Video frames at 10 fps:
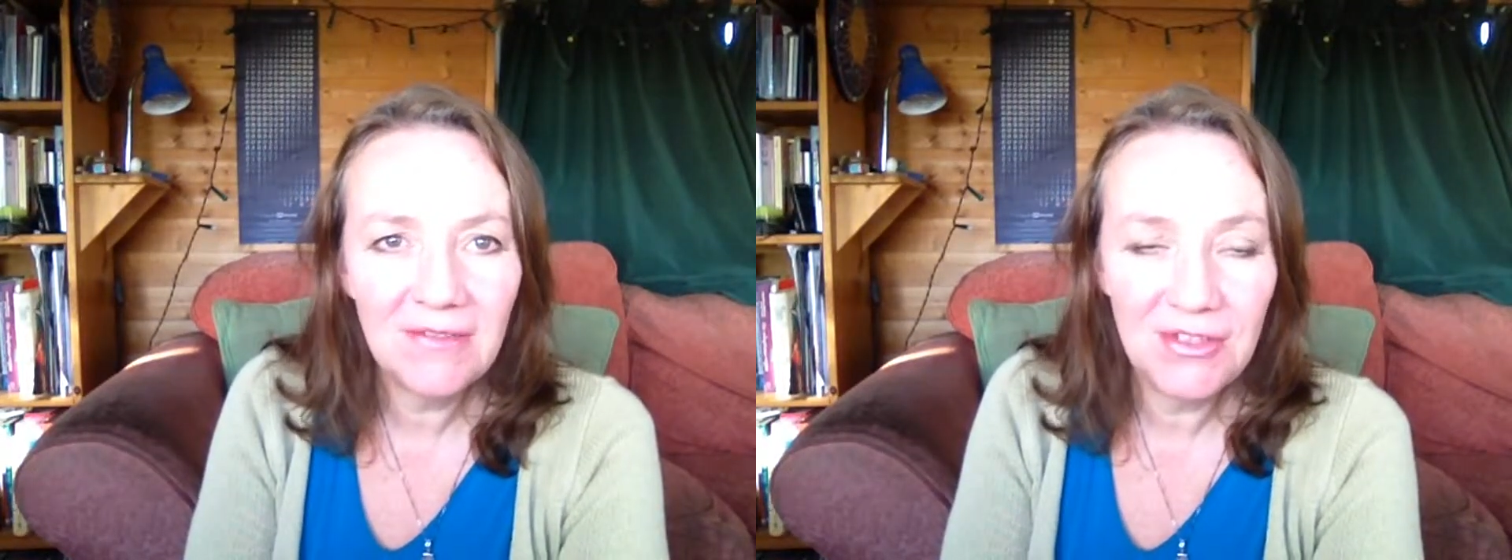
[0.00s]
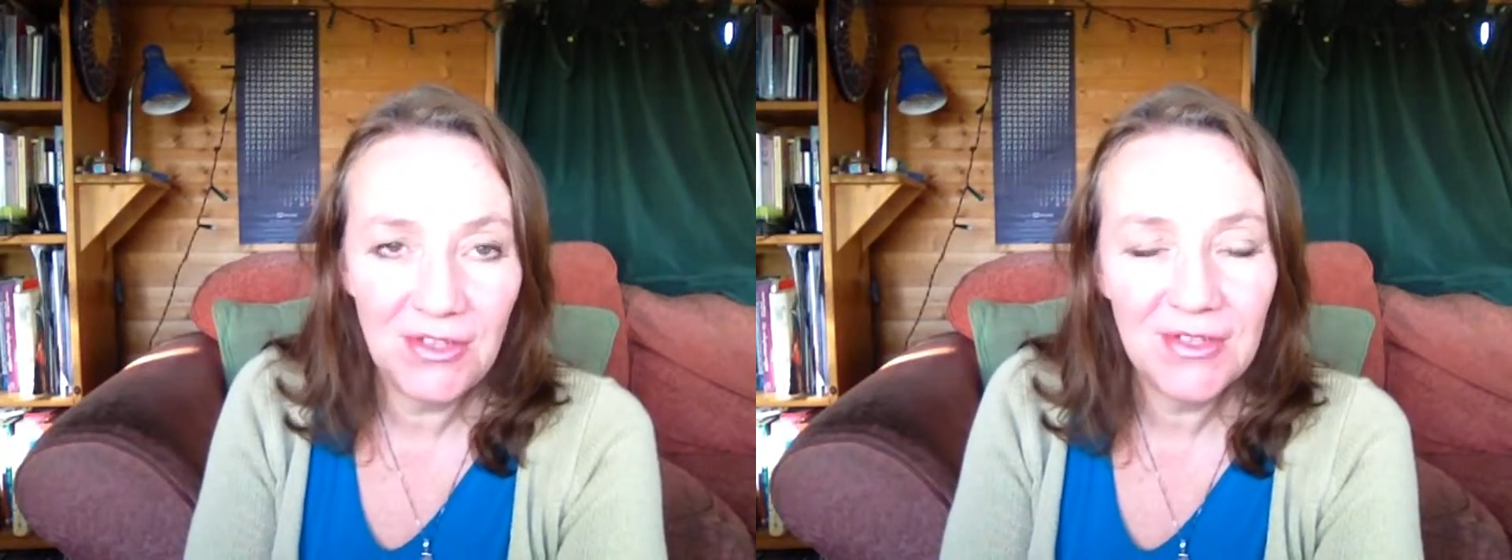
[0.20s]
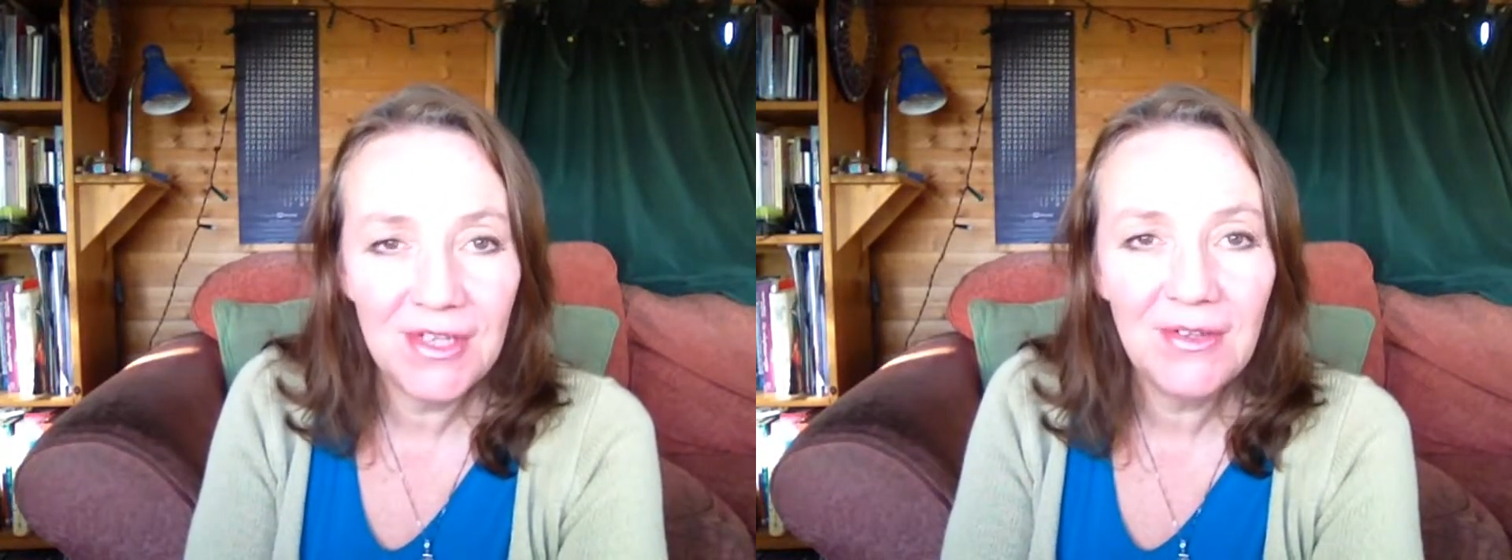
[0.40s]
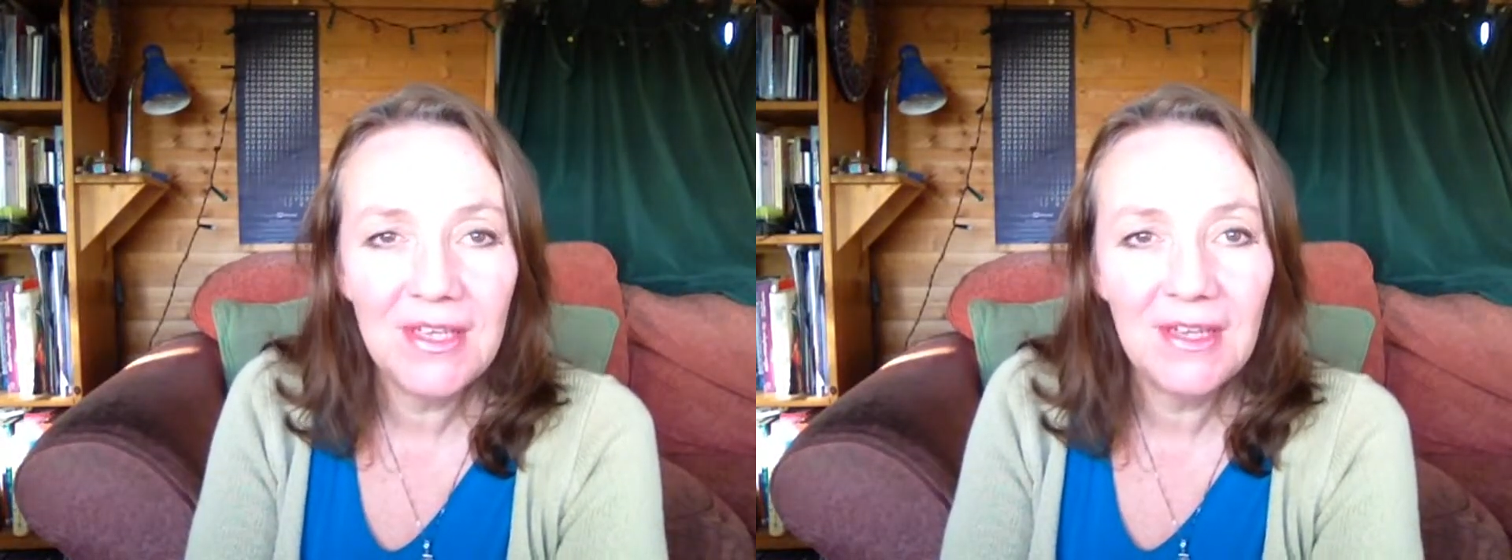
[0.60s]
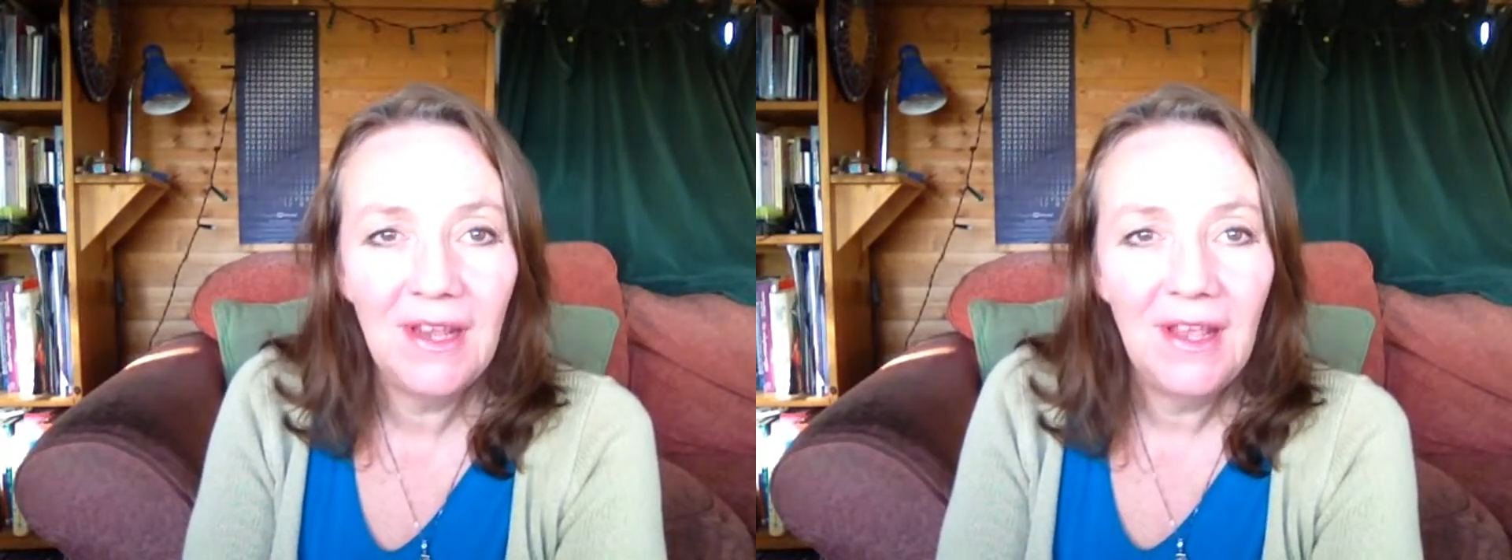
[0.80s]
of the student
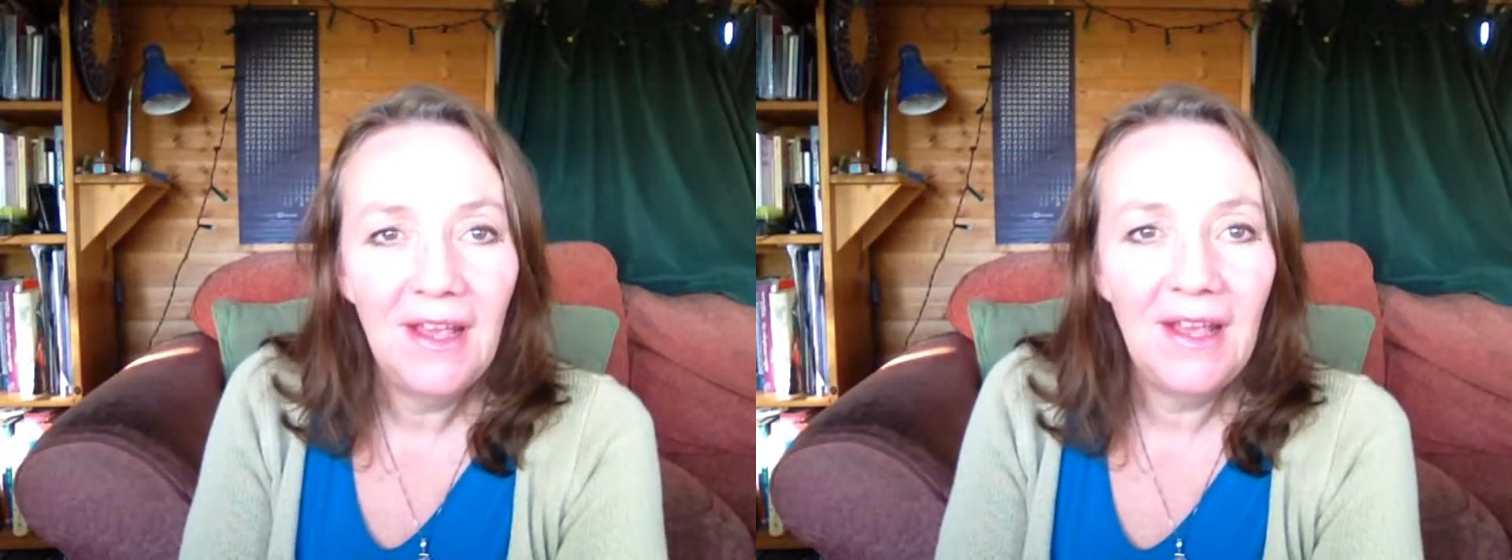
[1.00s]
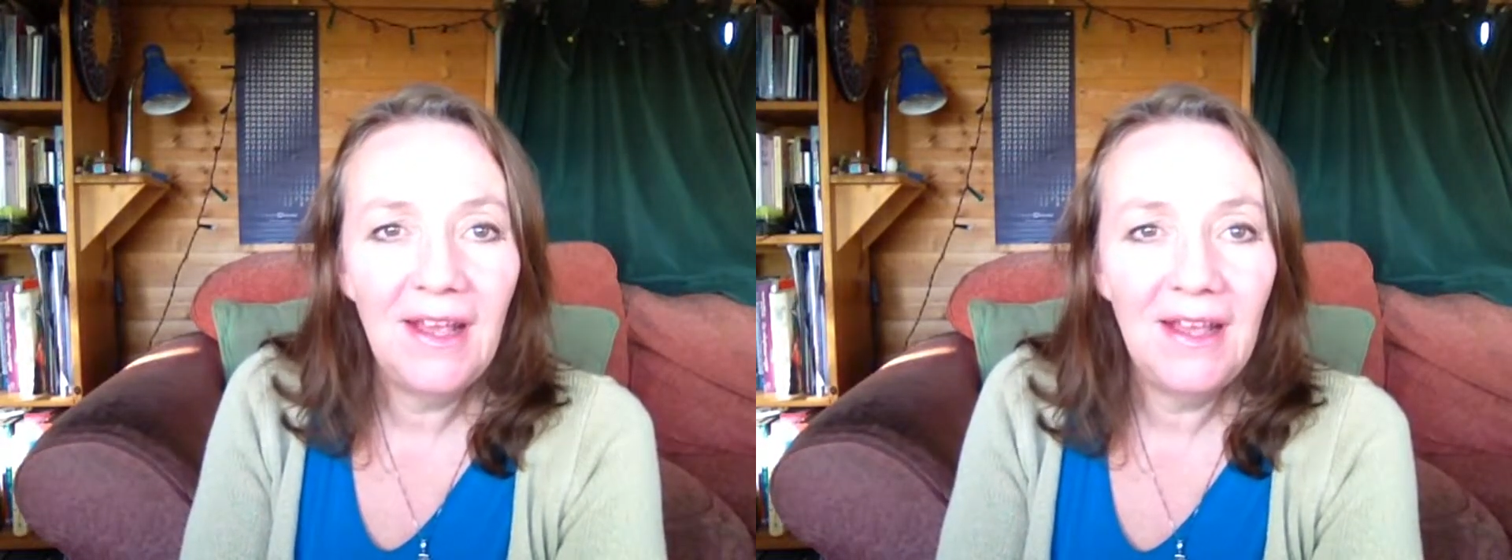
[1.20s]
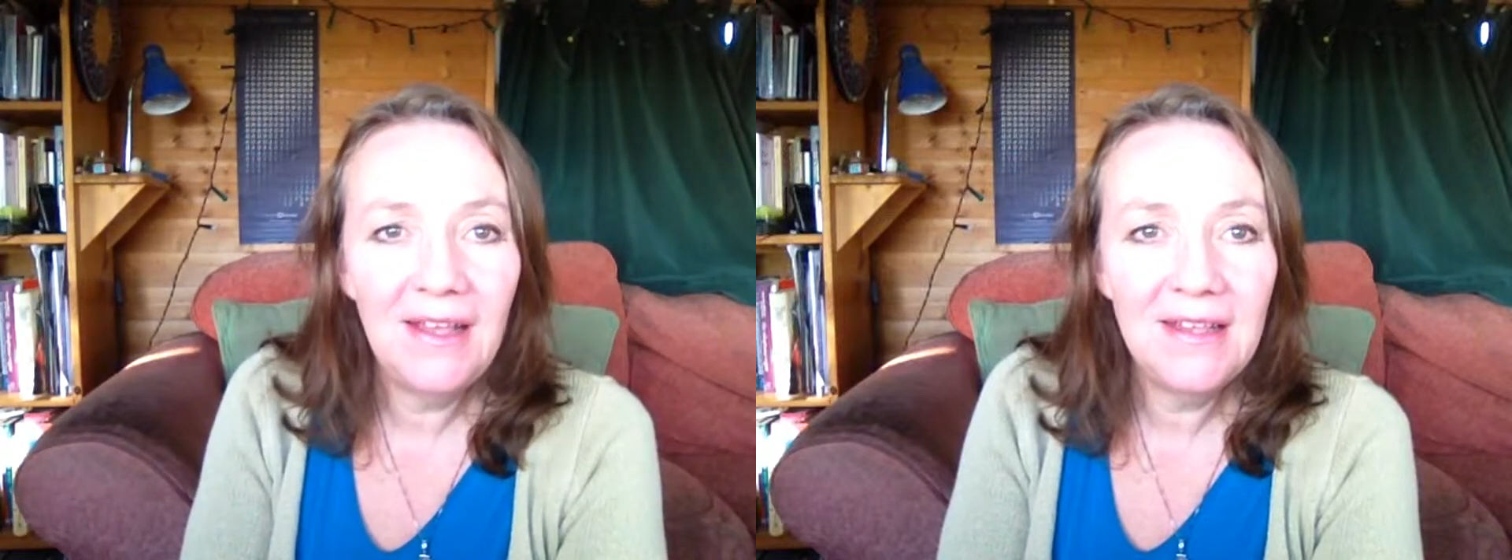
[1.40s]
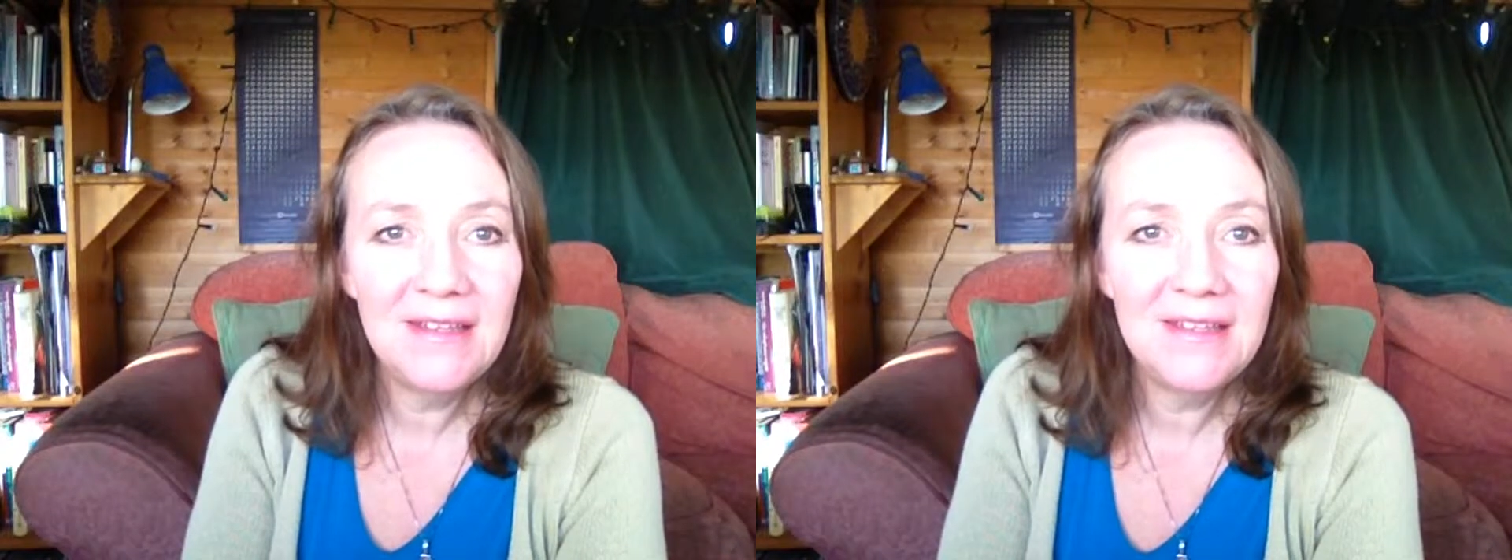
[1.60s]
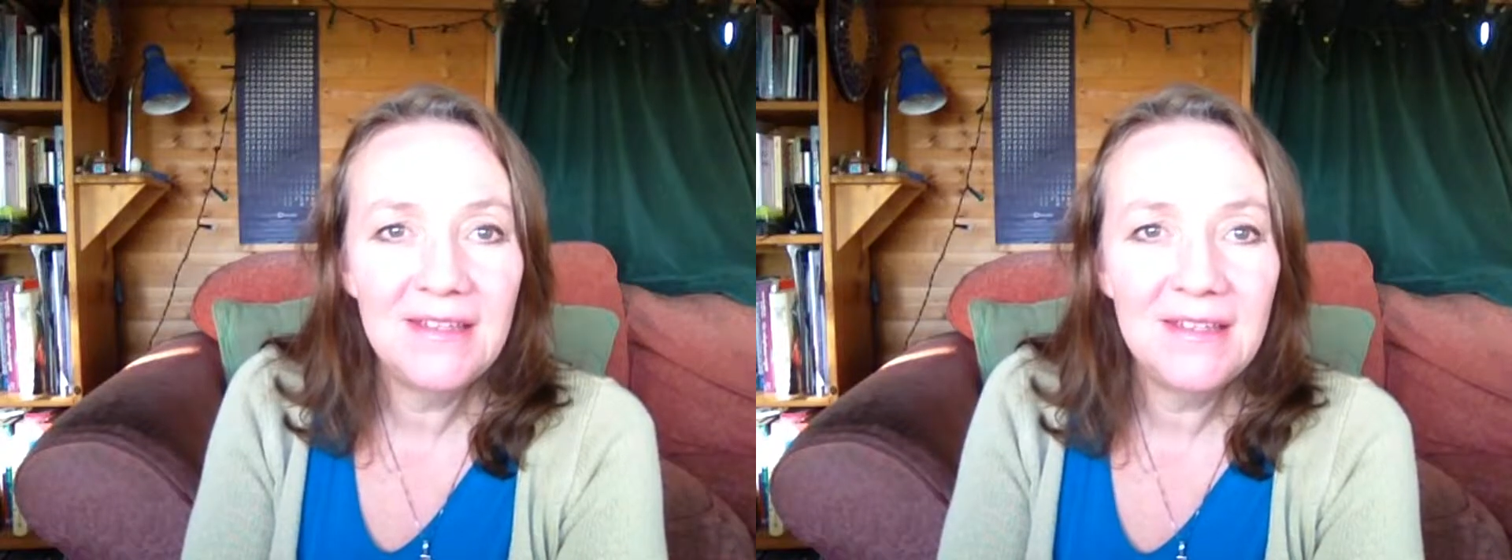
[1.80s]
union,
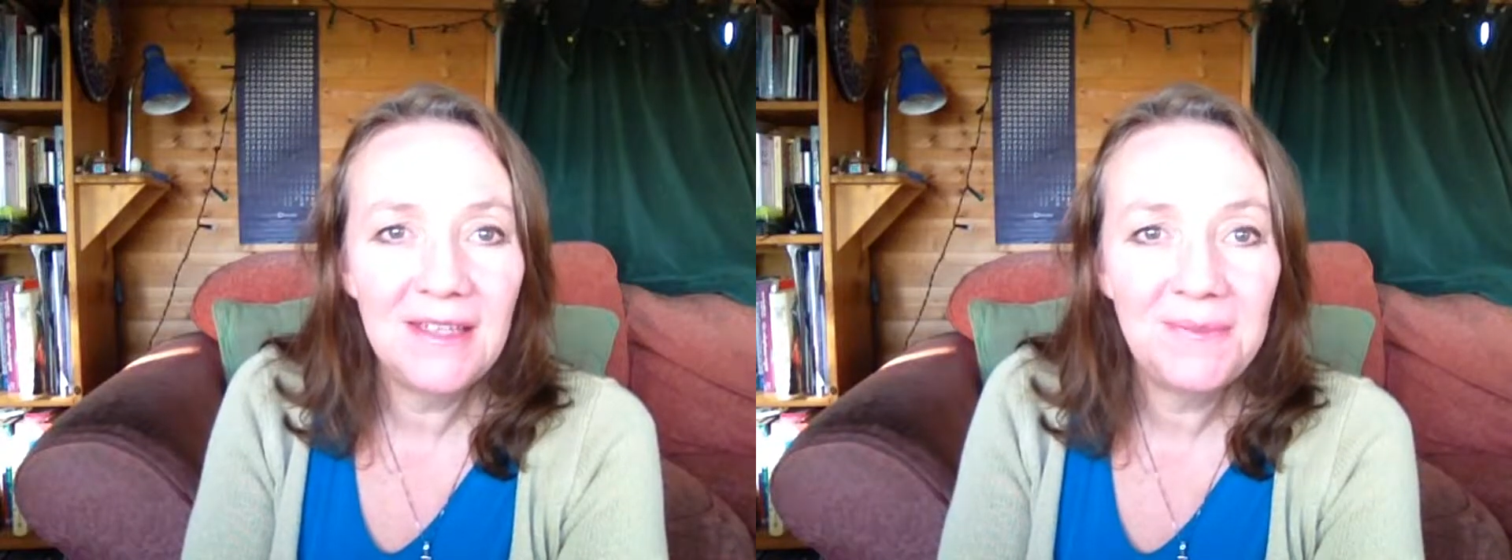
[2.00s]
and